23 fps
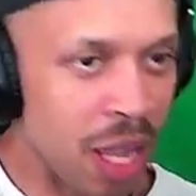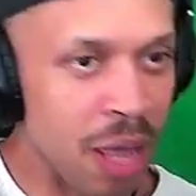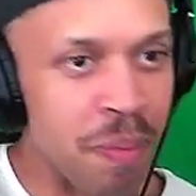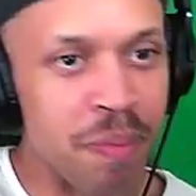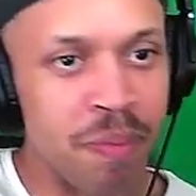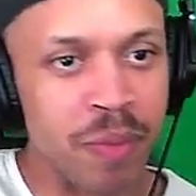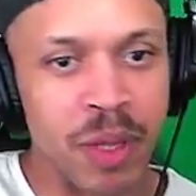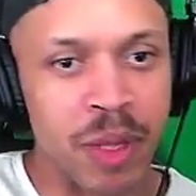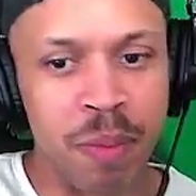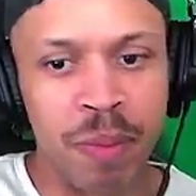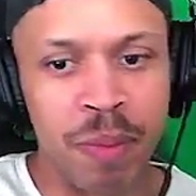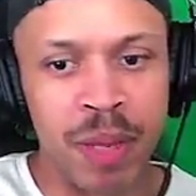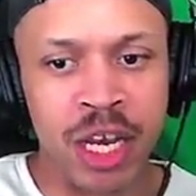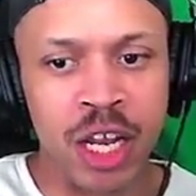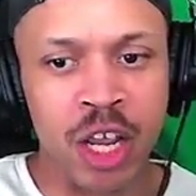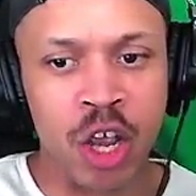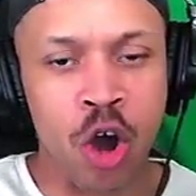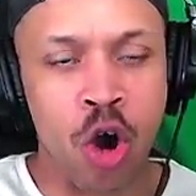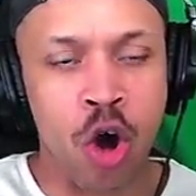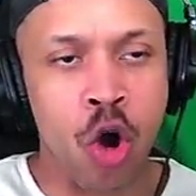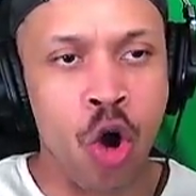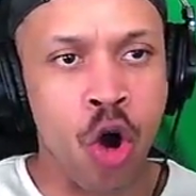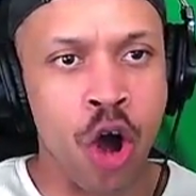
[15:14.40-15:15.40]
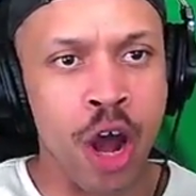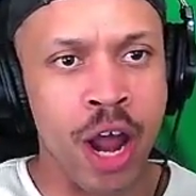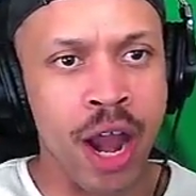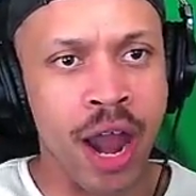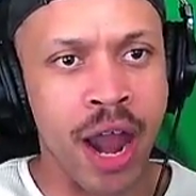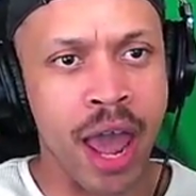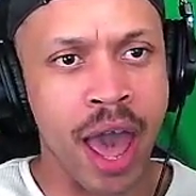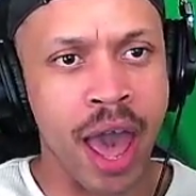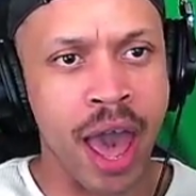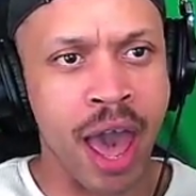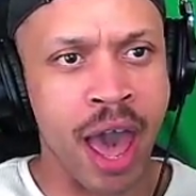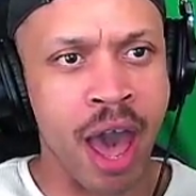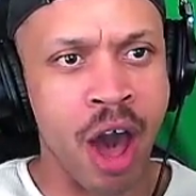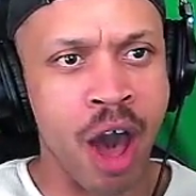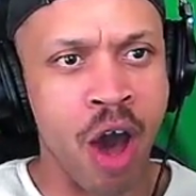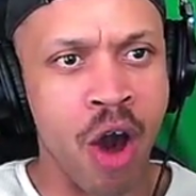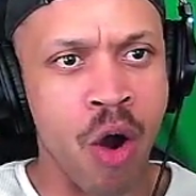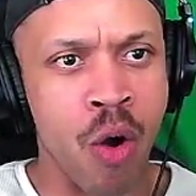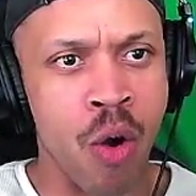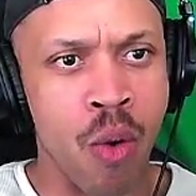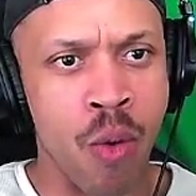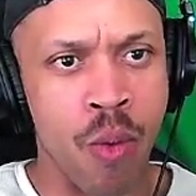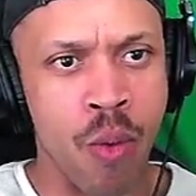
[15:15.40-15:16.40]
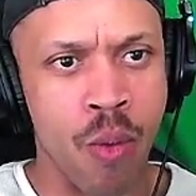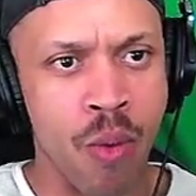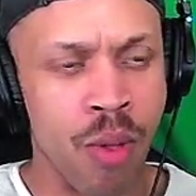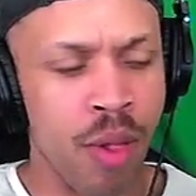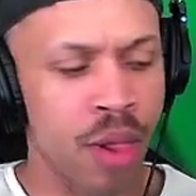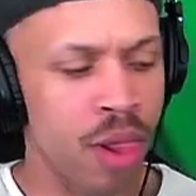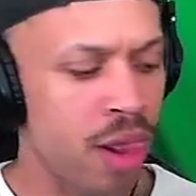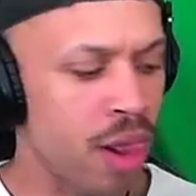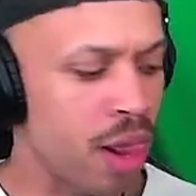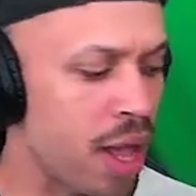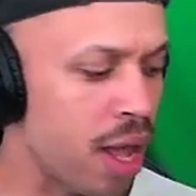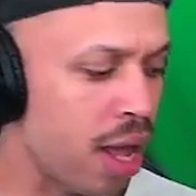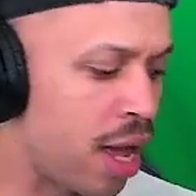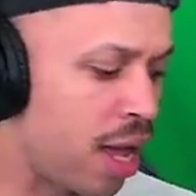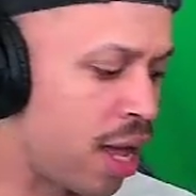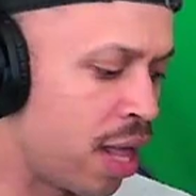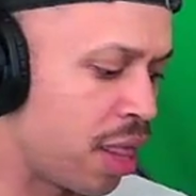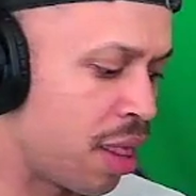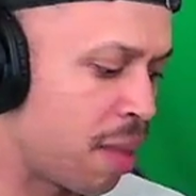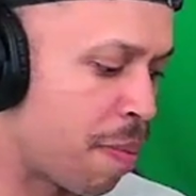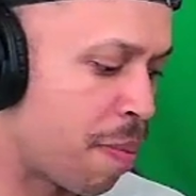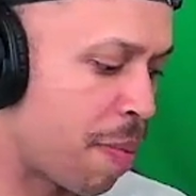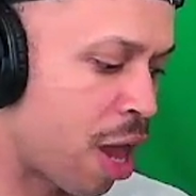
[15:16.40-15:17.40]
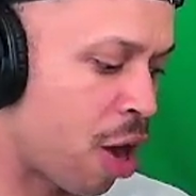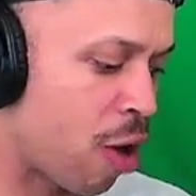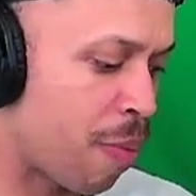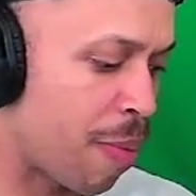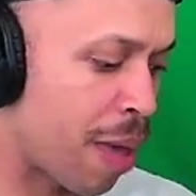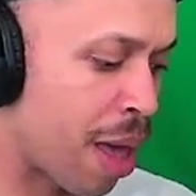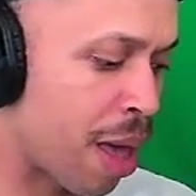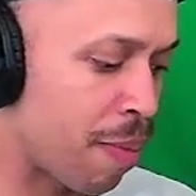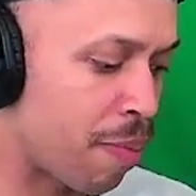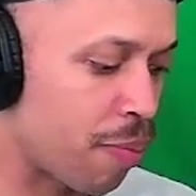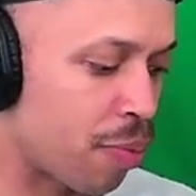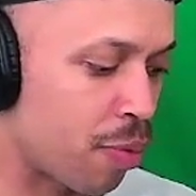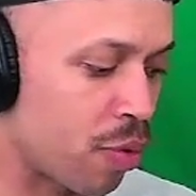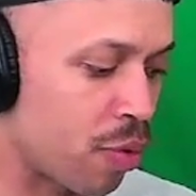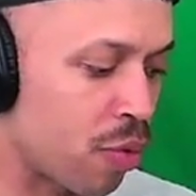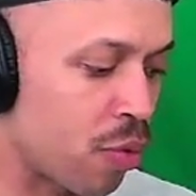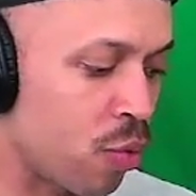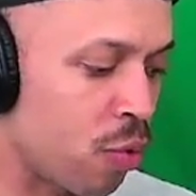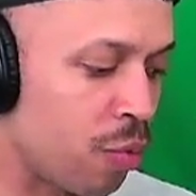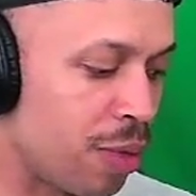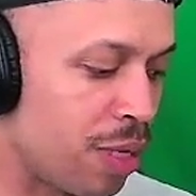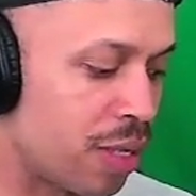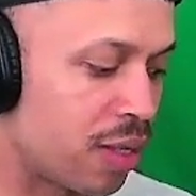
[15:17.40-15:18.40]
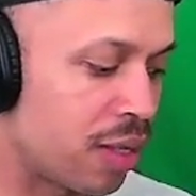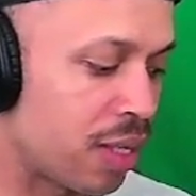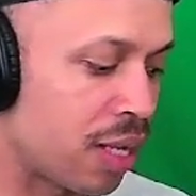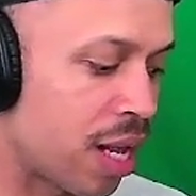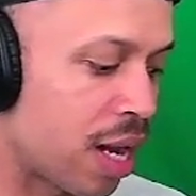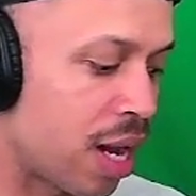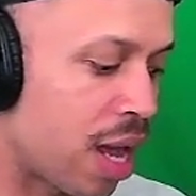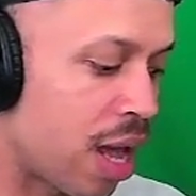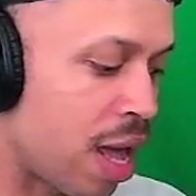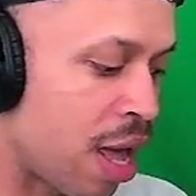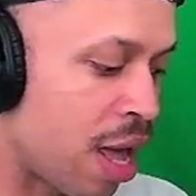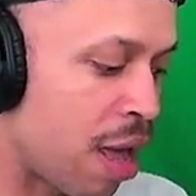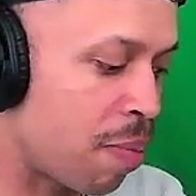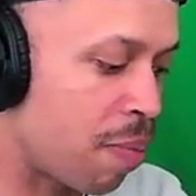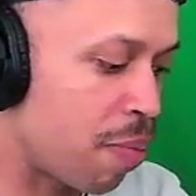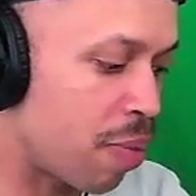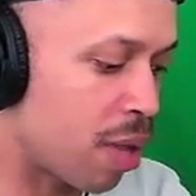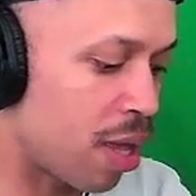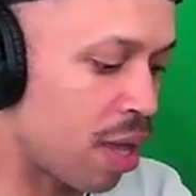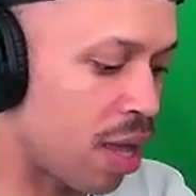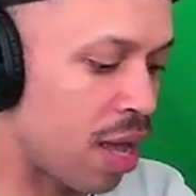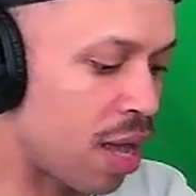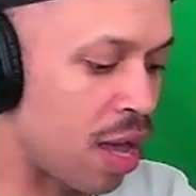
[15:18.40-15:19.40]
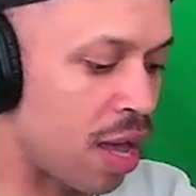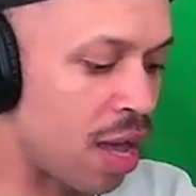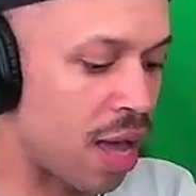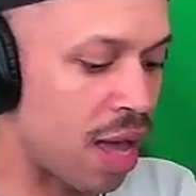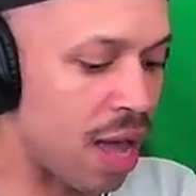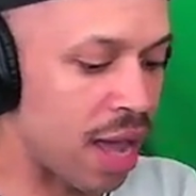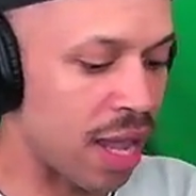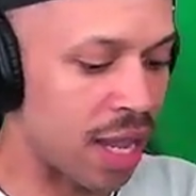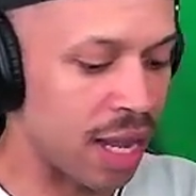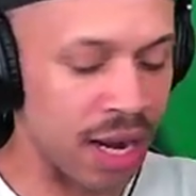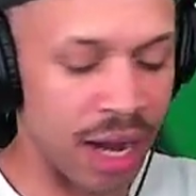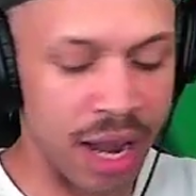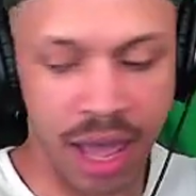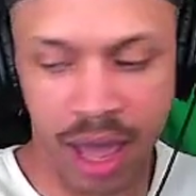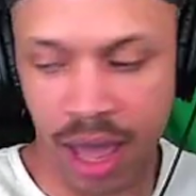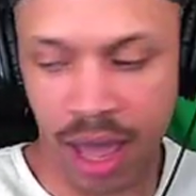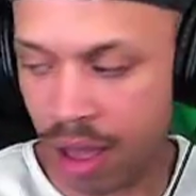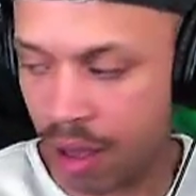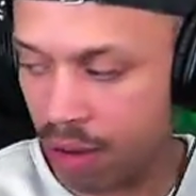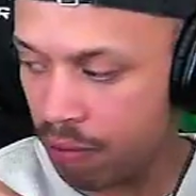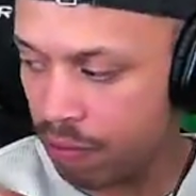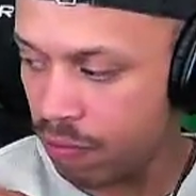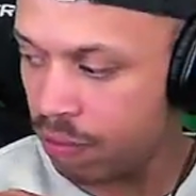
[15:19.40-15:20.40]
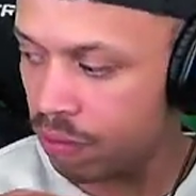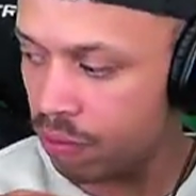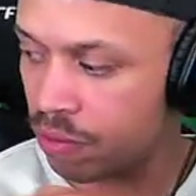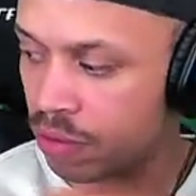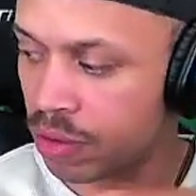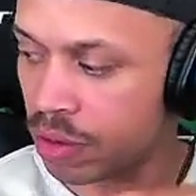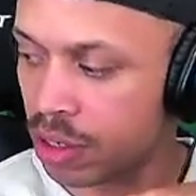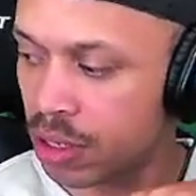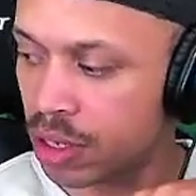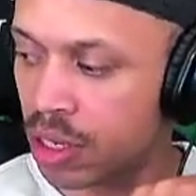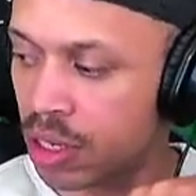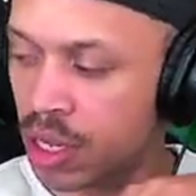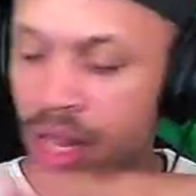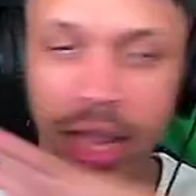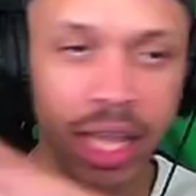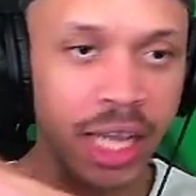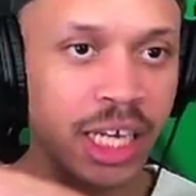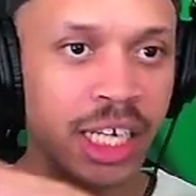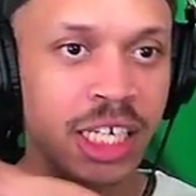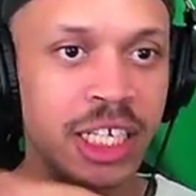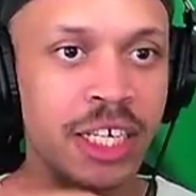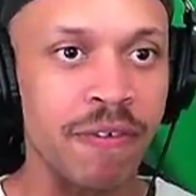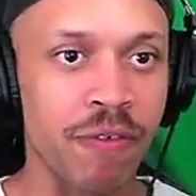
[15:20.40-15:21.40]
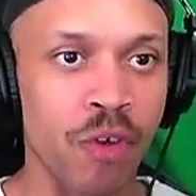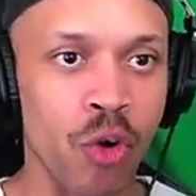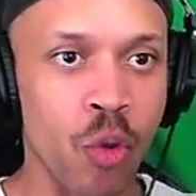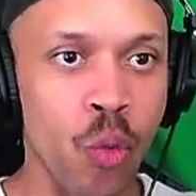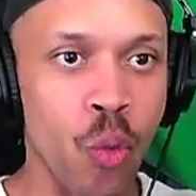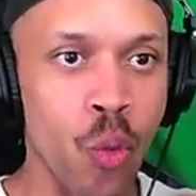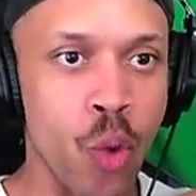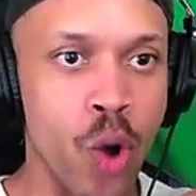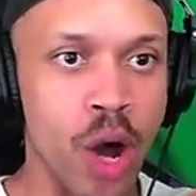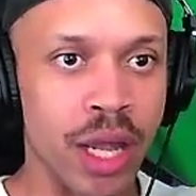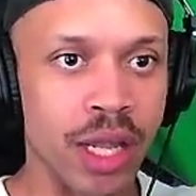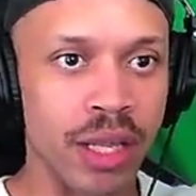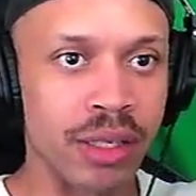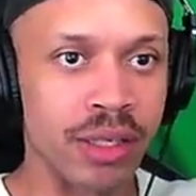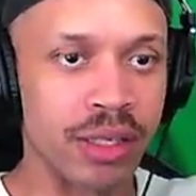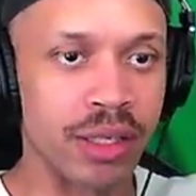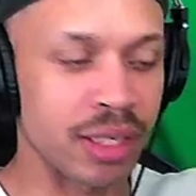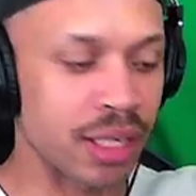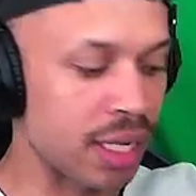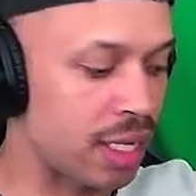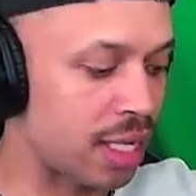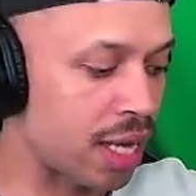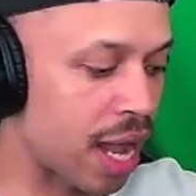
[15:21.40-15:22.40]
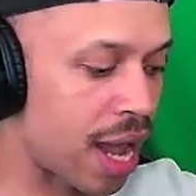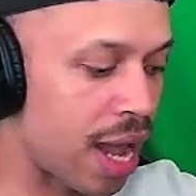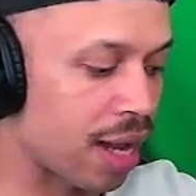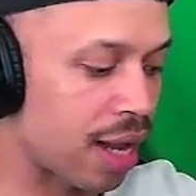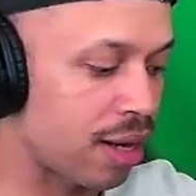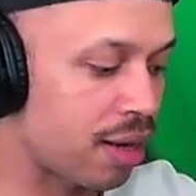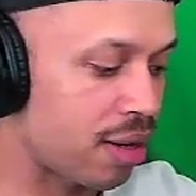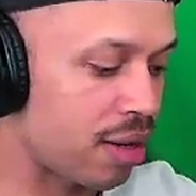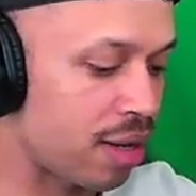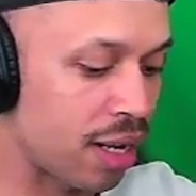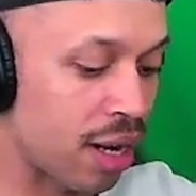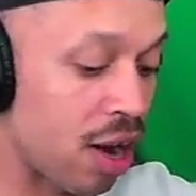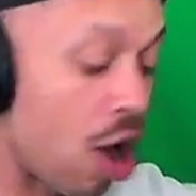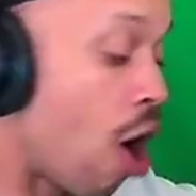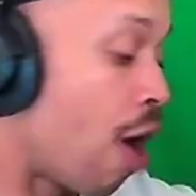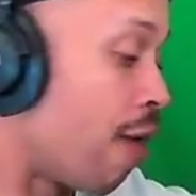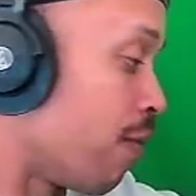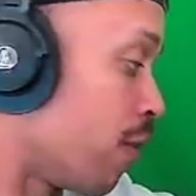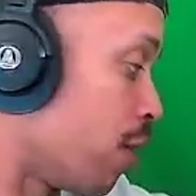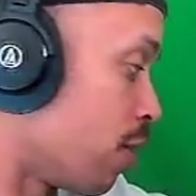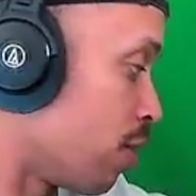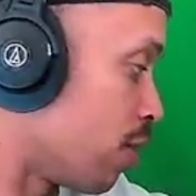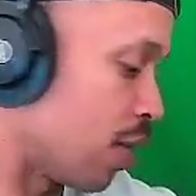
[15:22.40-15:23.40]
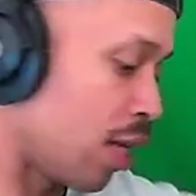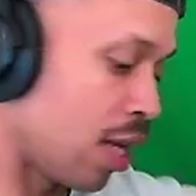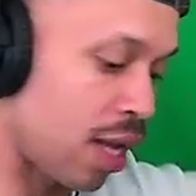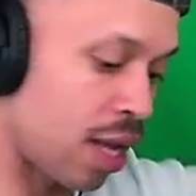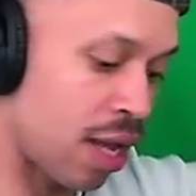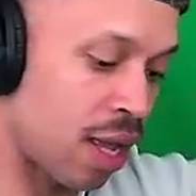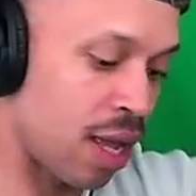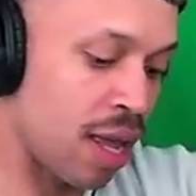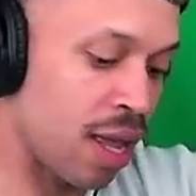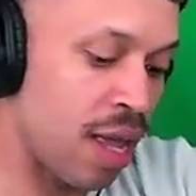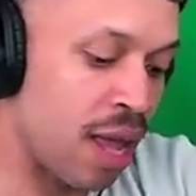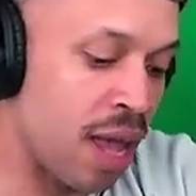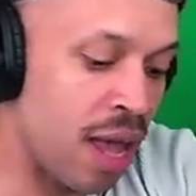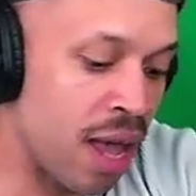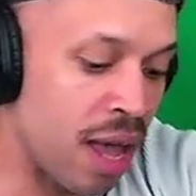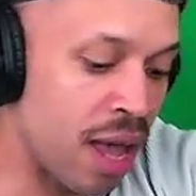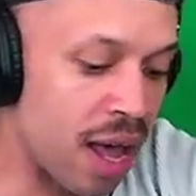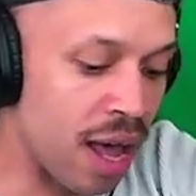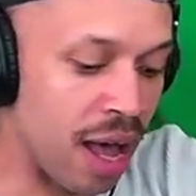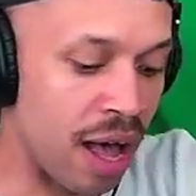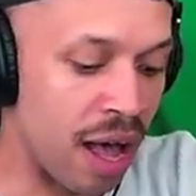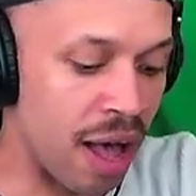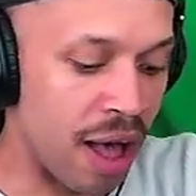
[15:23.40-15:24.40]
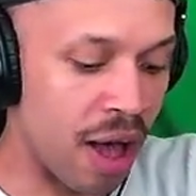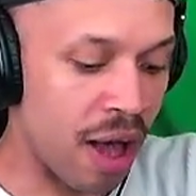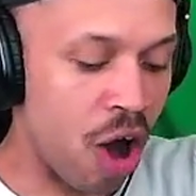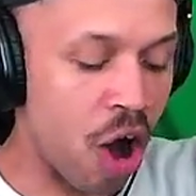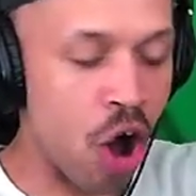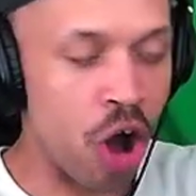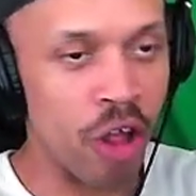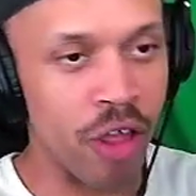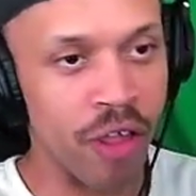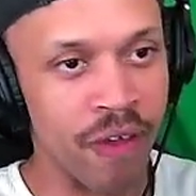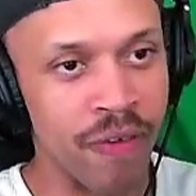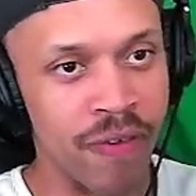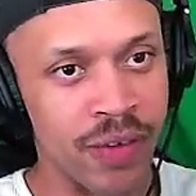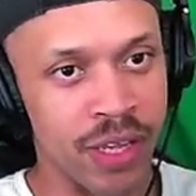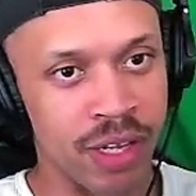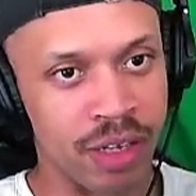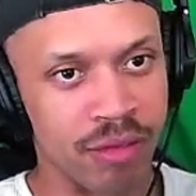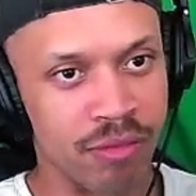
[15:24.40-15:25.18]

Depending on how the battle map will be set up, I can have like different ones attached, and obviously all of it